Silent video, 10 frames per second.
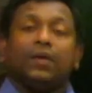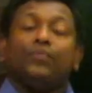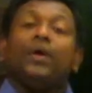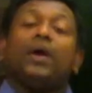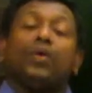
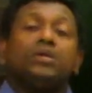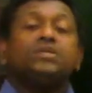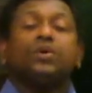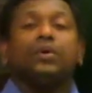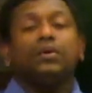we are
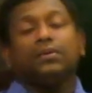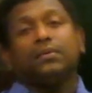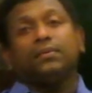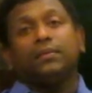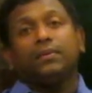also
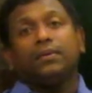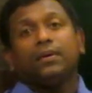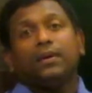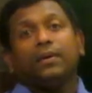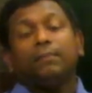
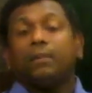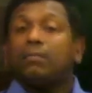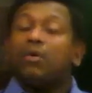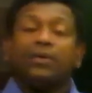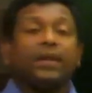
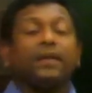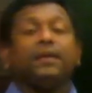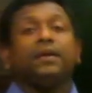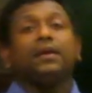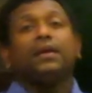
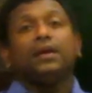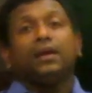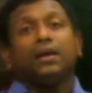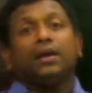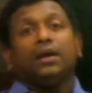promoting
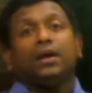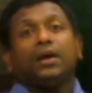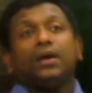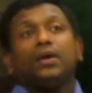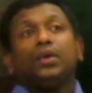
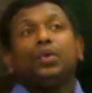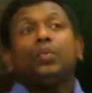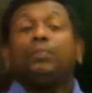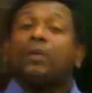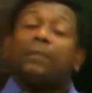
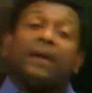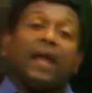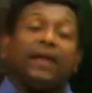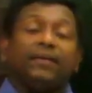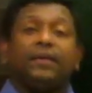to
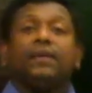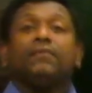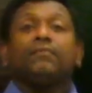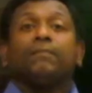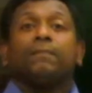propagate
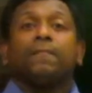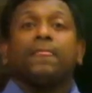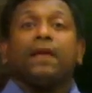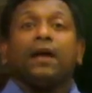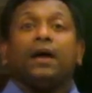
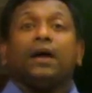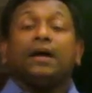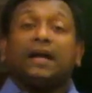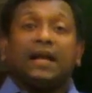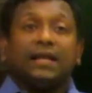
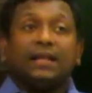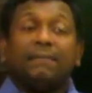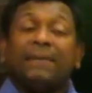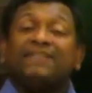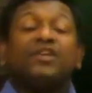
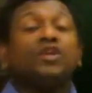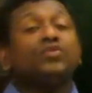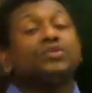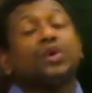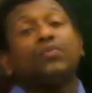the
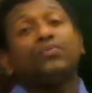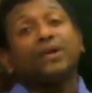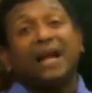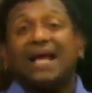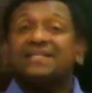messages
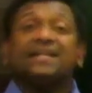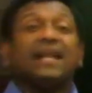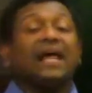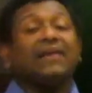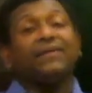of
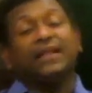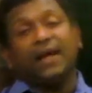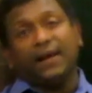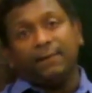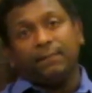classical
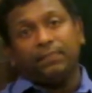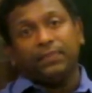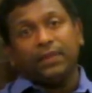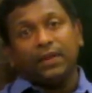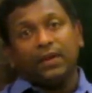Ayurveda
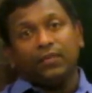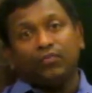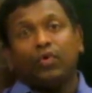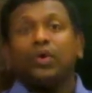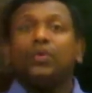
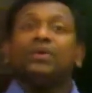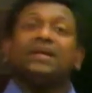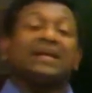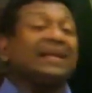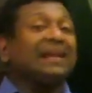for doing
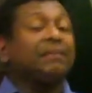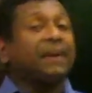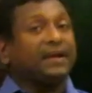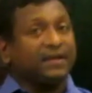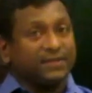the clinical
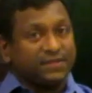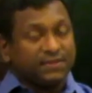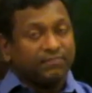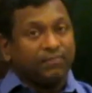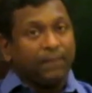practice.